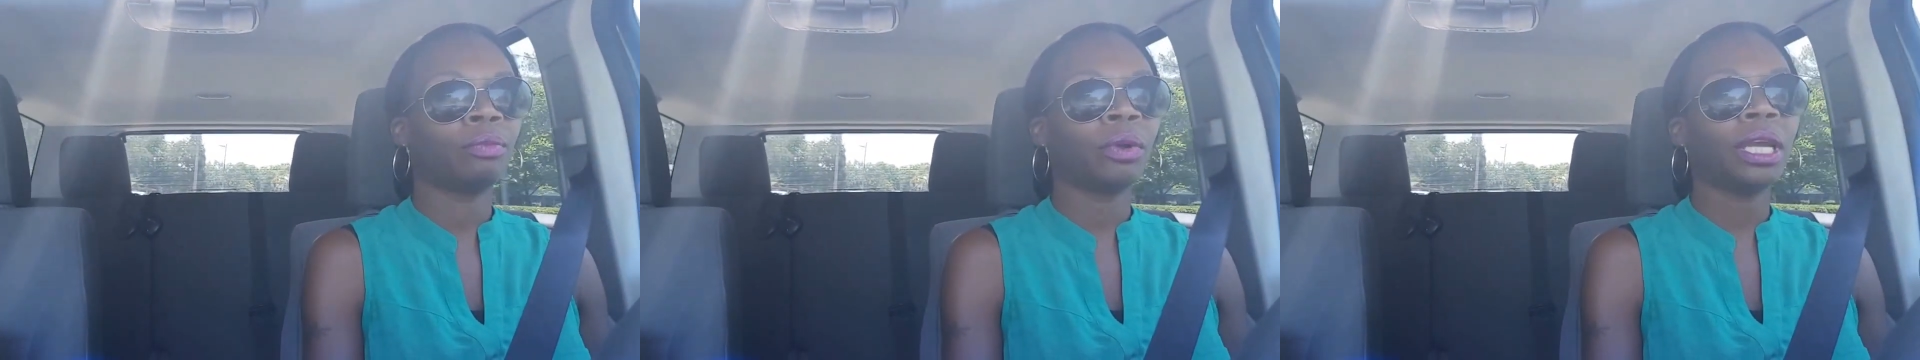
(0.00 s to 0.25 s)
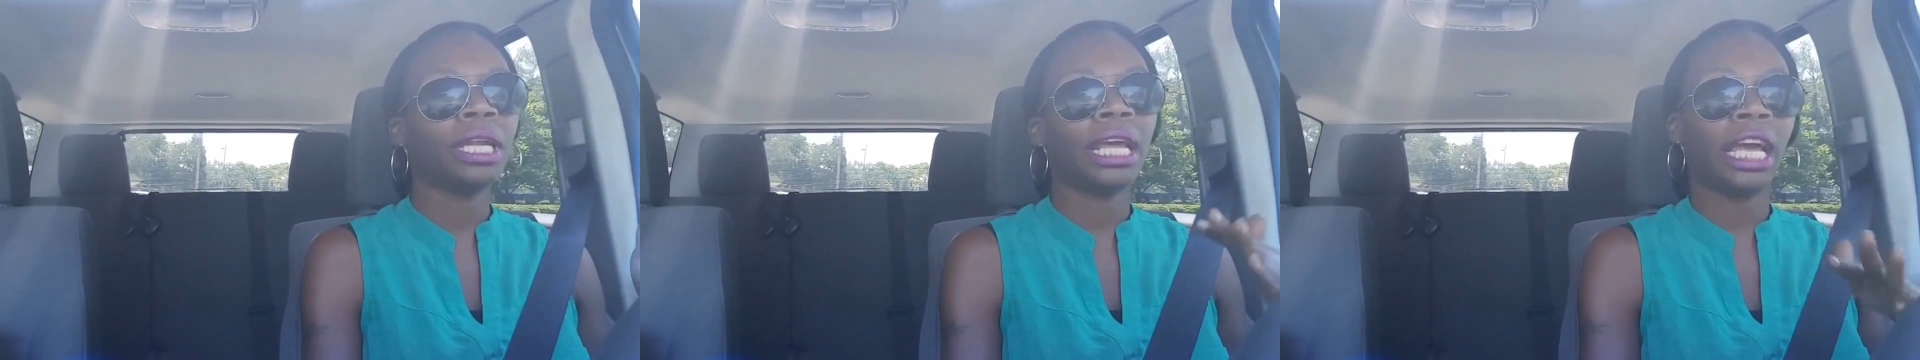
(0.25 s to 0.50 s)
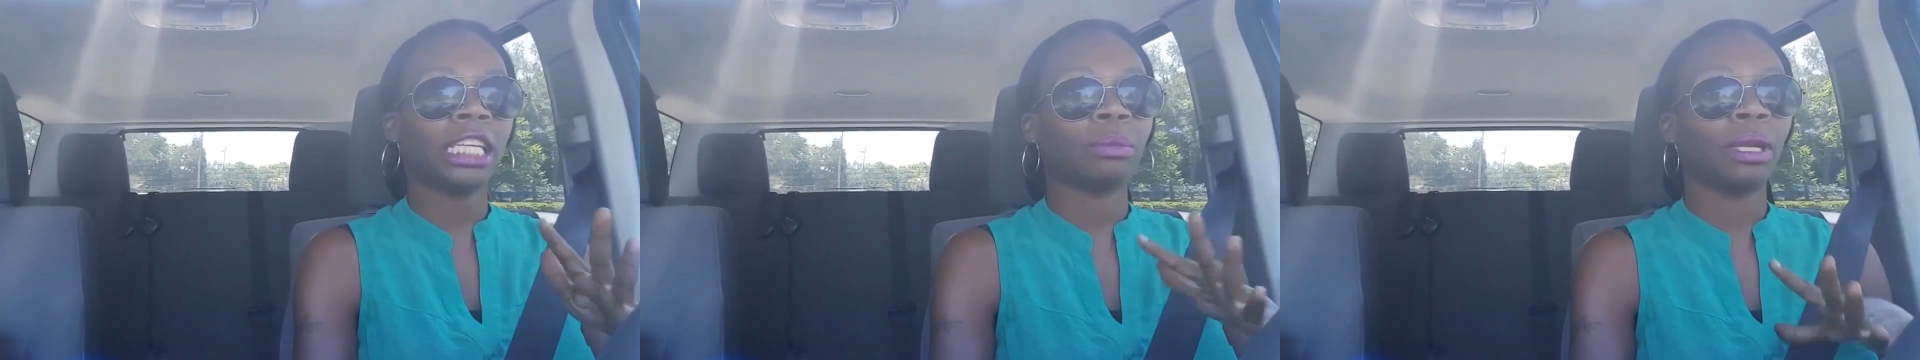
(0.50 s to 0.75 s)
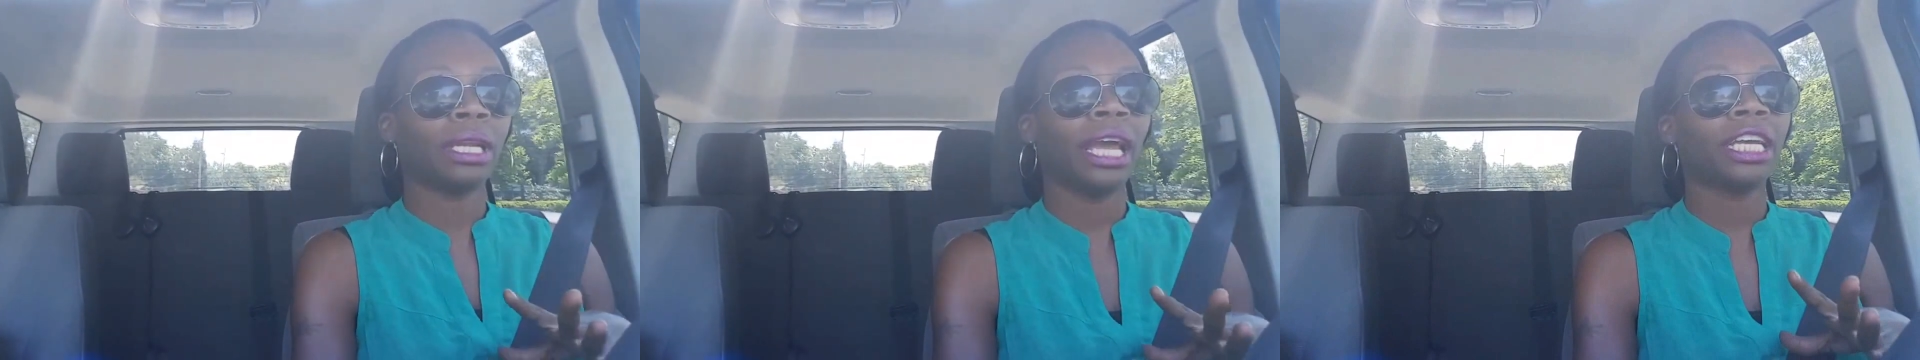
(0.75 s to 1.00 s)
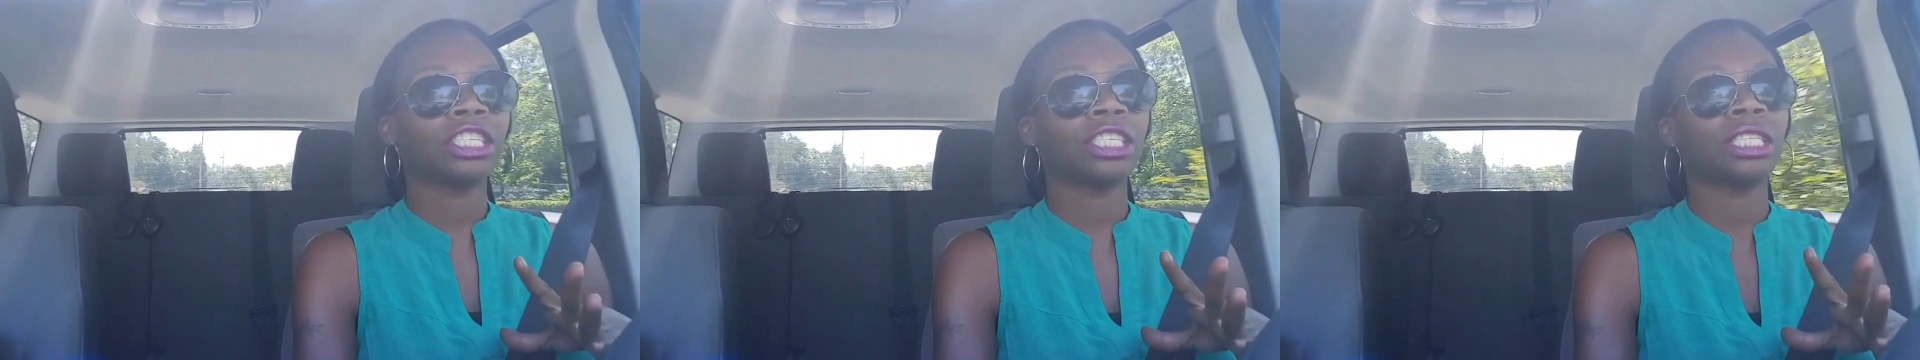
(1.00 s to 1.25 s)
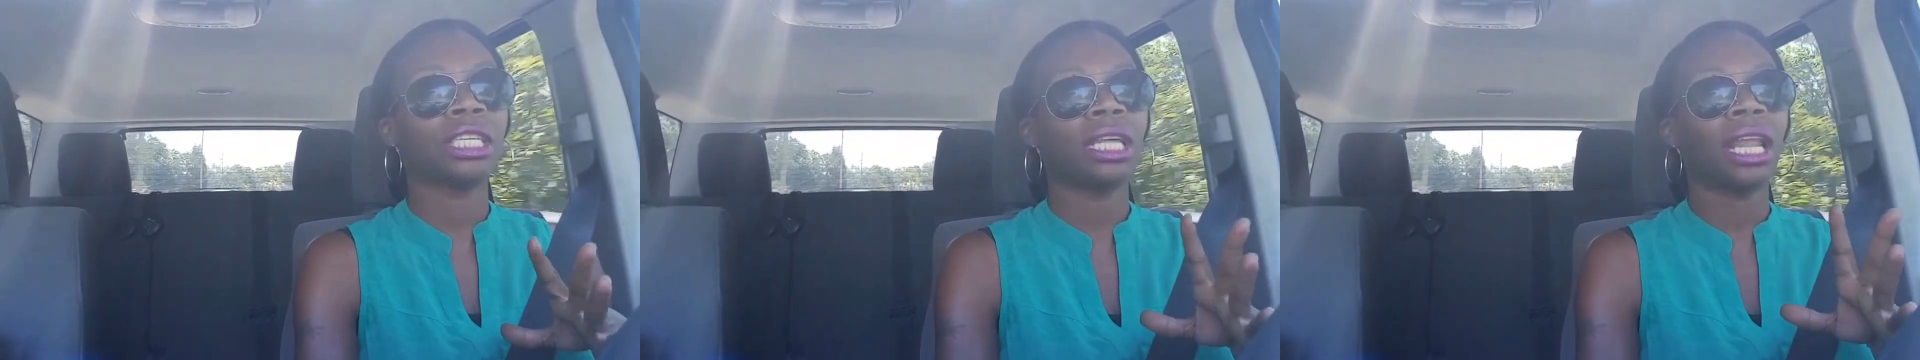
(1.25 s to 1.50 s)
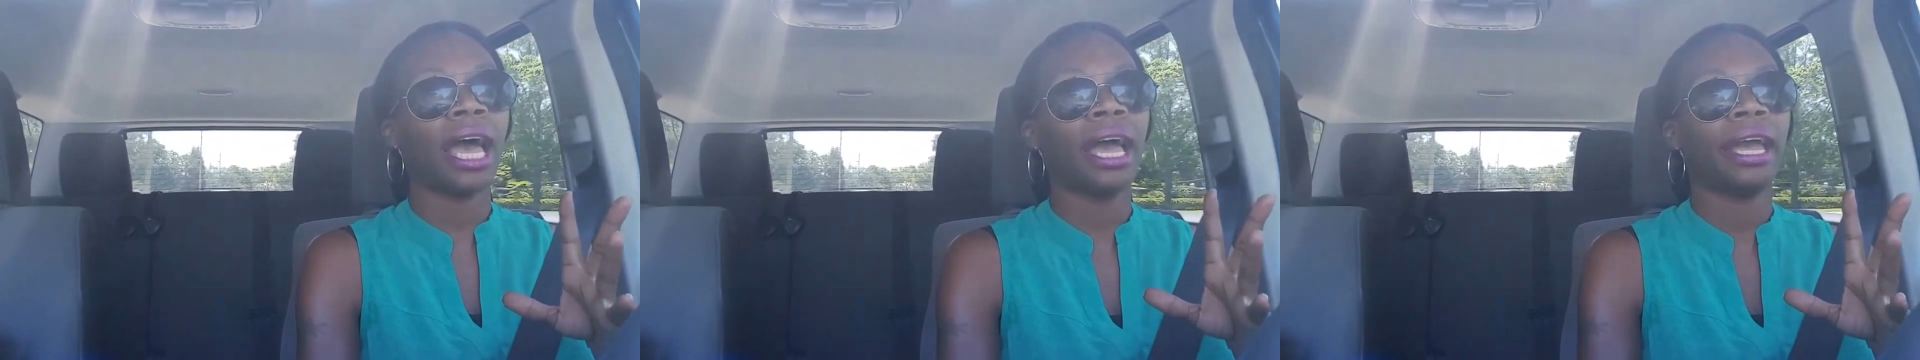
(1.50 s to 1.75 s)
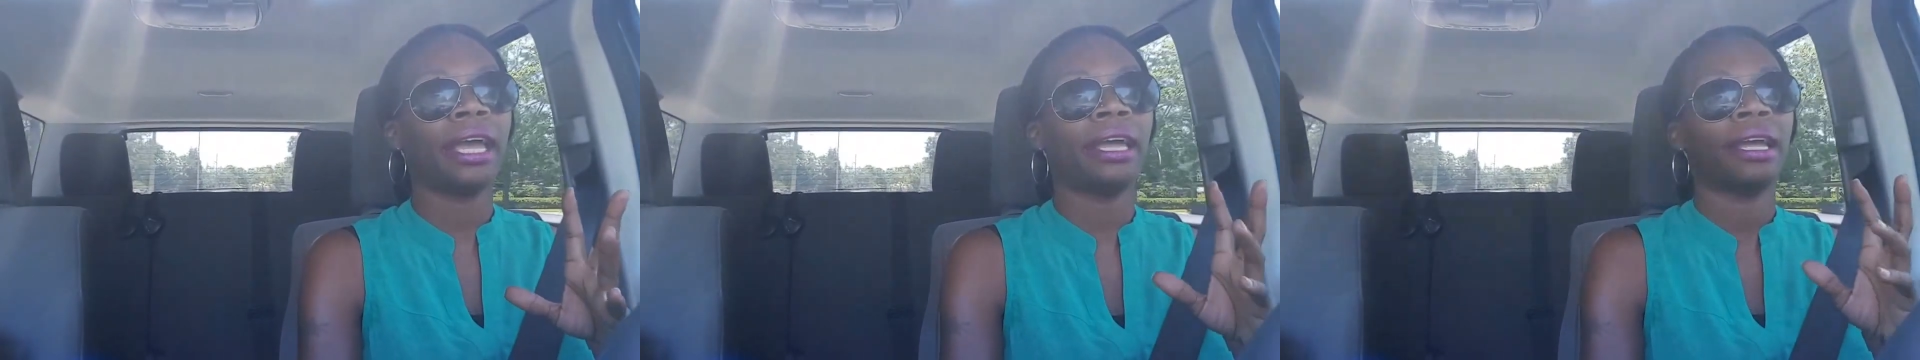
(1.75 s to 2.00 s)
read in the explanation to
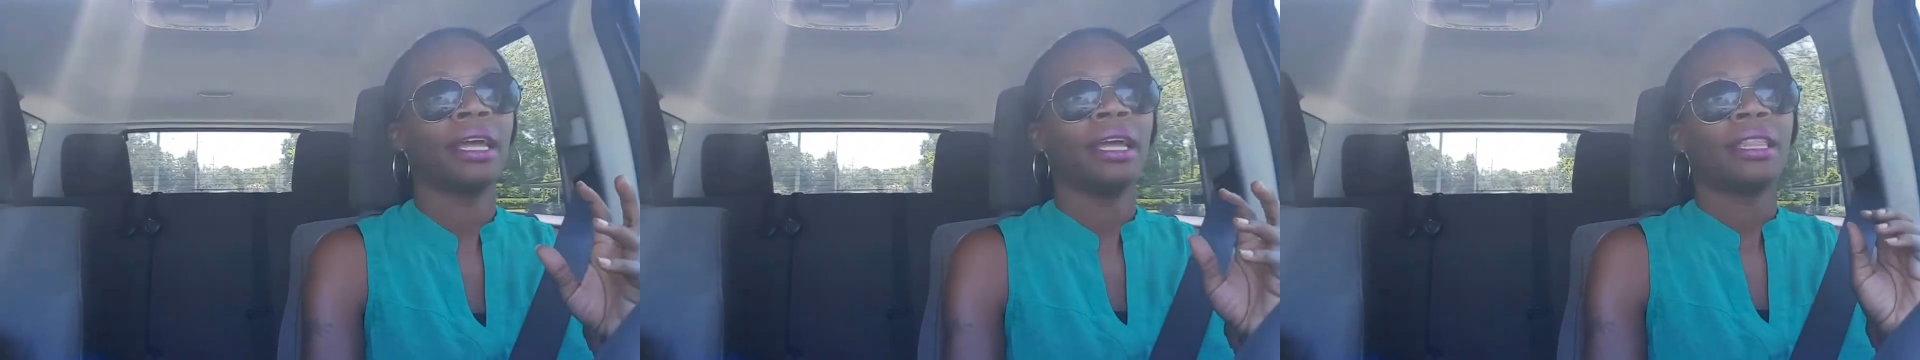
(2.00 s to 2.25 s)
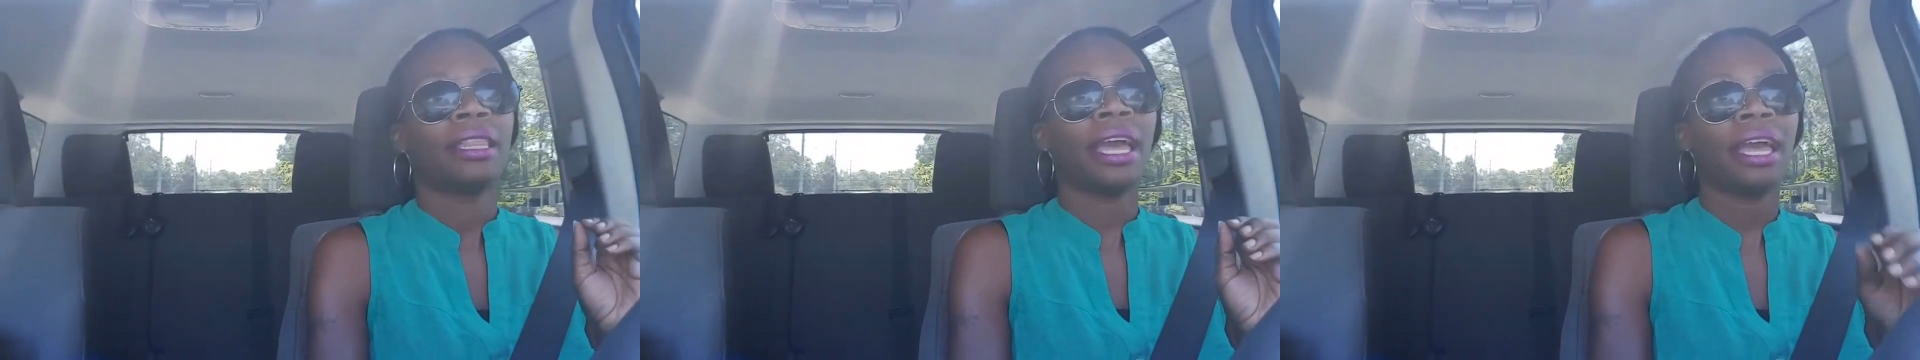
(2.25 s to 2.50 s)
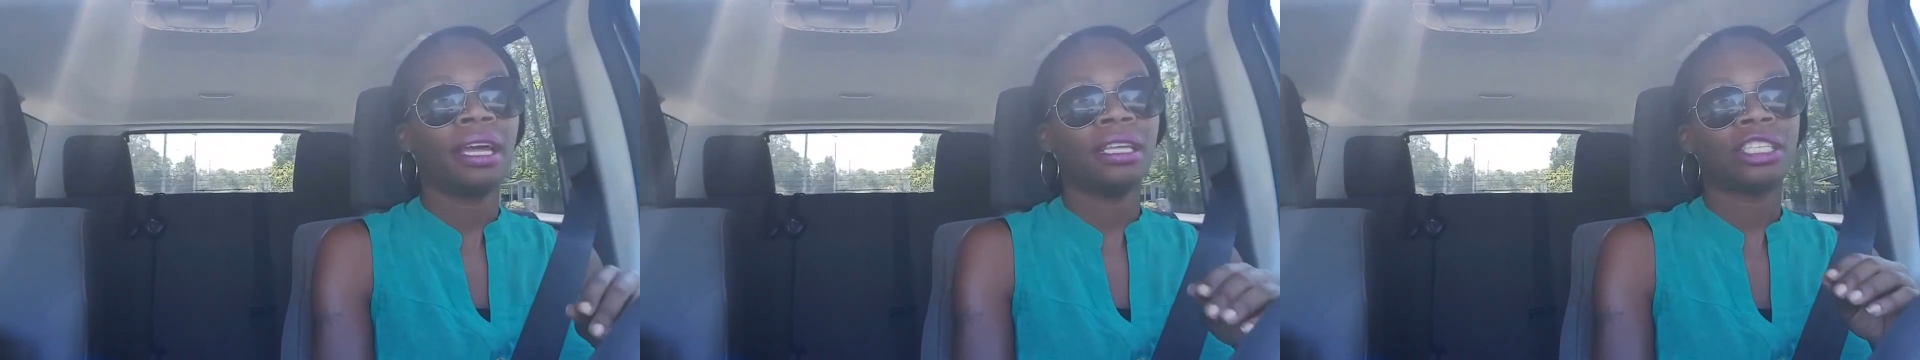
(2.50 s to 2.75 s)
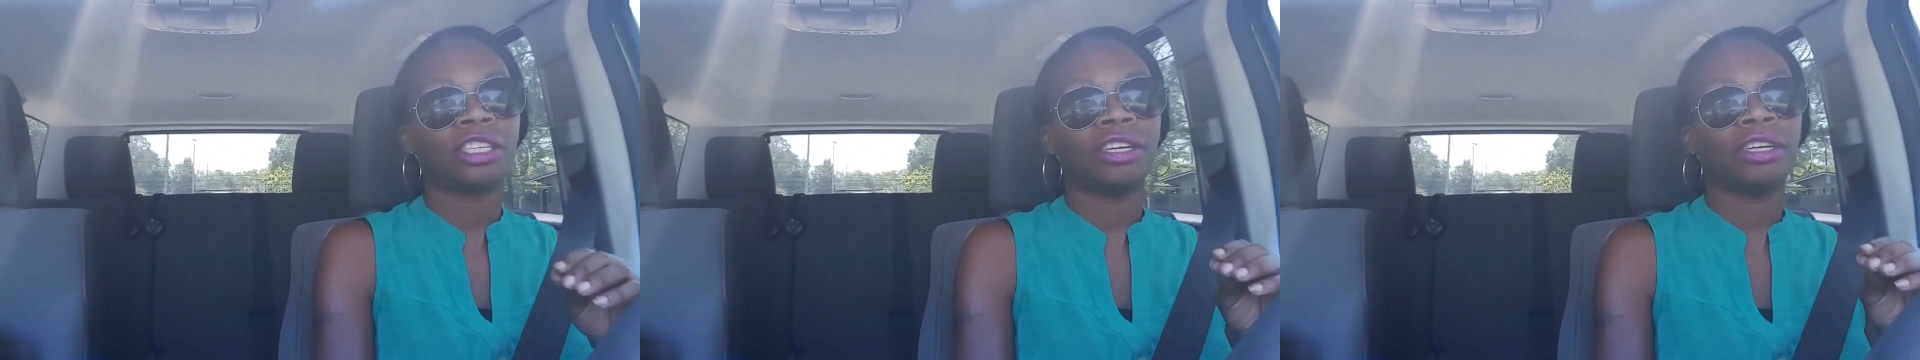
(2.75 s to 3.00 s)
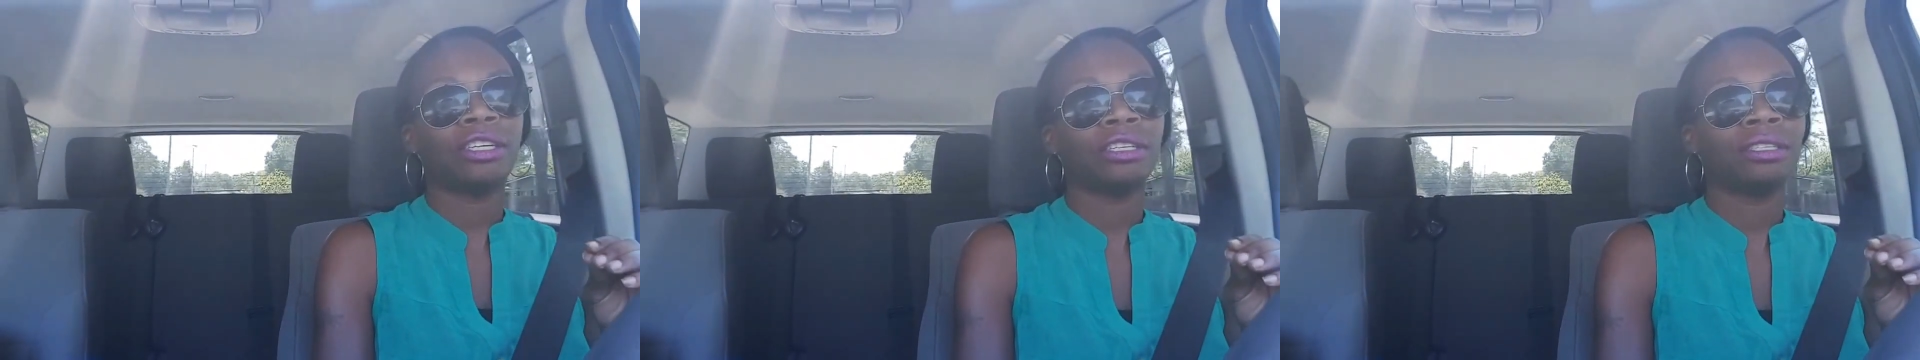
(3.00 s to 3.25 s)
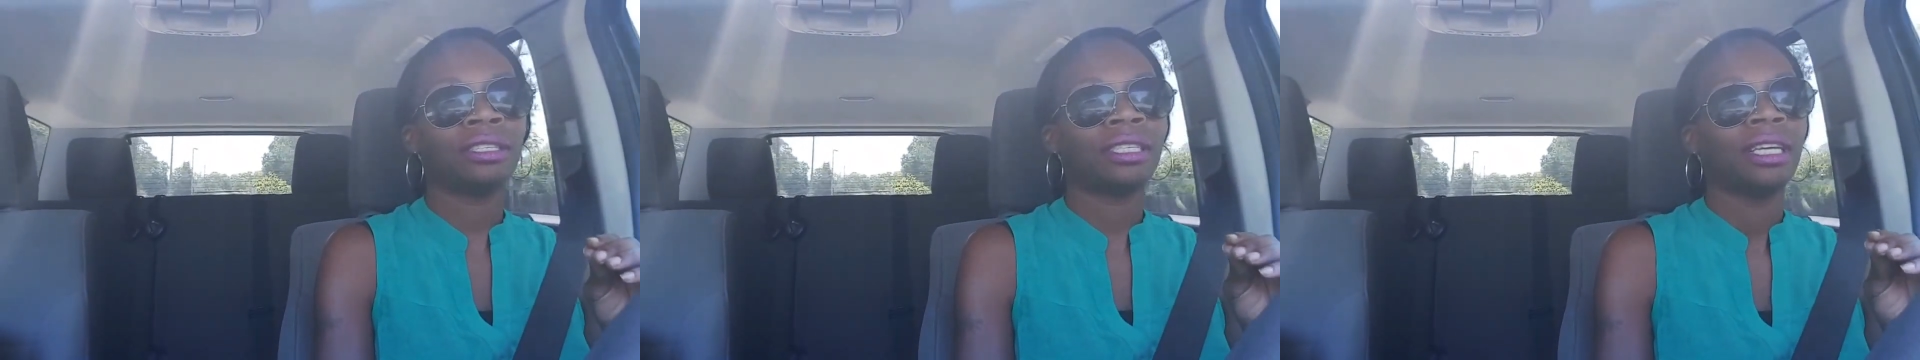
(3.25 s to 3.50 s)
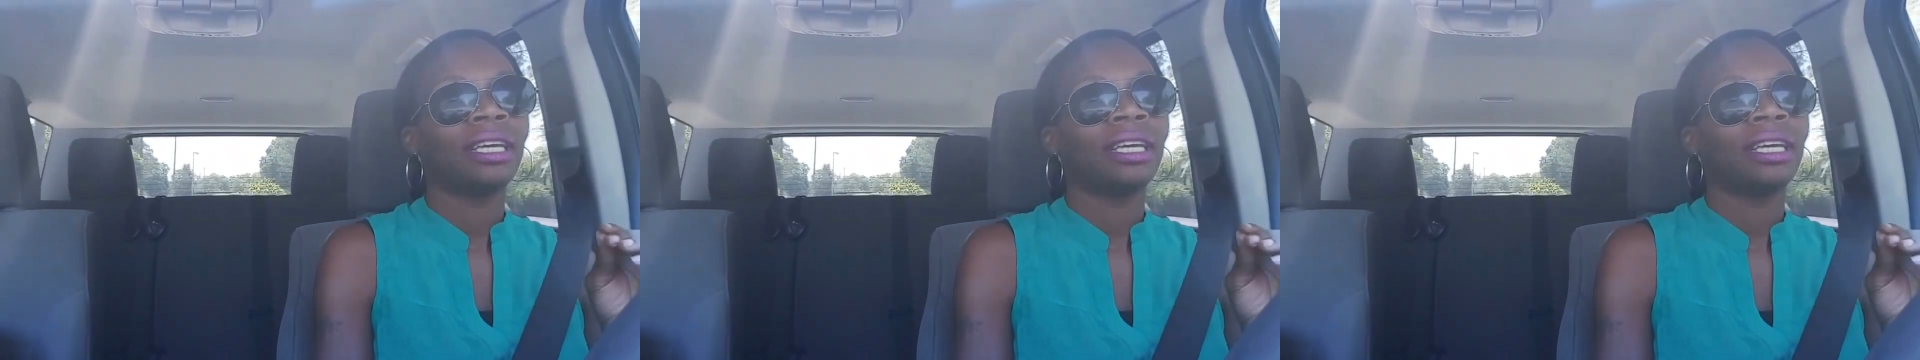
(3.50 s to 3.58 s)
like the answers,